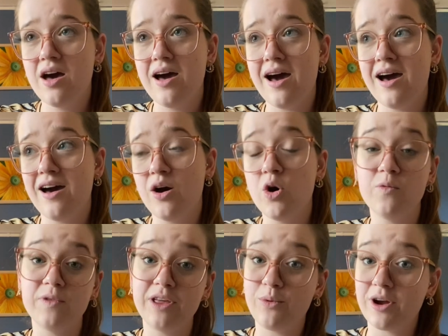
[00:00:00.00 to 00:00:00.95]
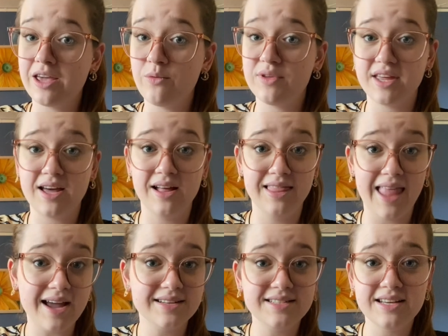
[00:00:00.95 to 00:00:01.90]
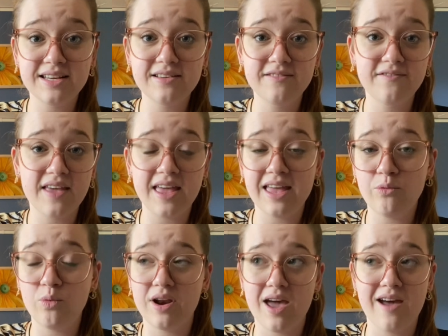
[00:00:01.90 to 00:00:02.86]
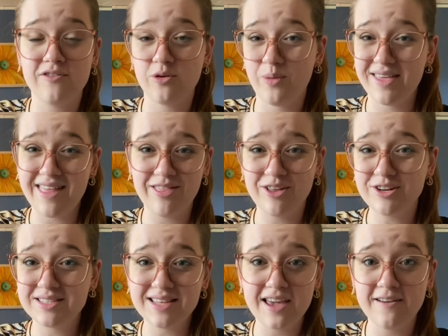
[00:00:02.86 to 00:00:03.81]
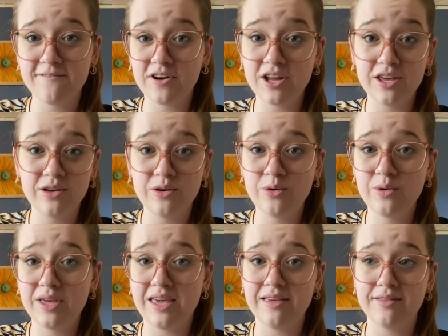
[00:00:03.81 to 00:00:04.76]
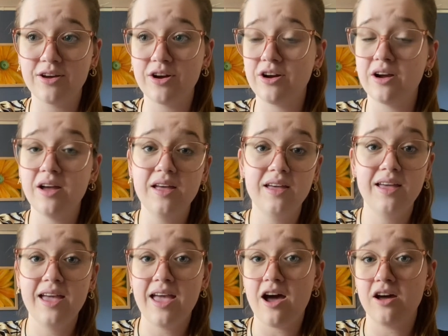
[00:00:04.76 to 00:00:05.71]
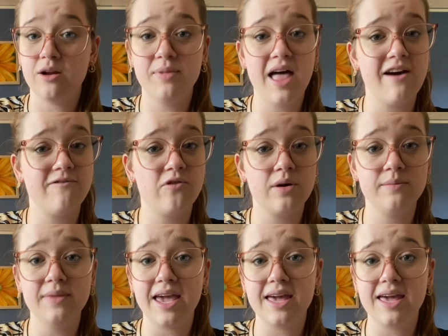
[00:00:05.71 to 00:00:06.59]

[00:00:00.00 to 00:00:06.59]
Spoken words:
hopefully working with the collective in whatever way that looks like for you, either on a platform like